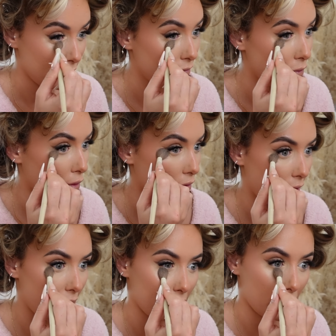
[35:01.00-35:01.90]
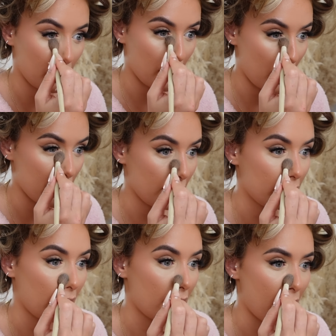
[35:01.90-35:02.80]
not saying that we won't live
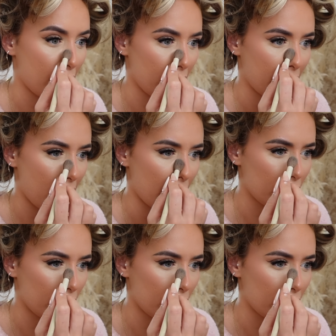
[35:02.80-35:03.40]
together ever again.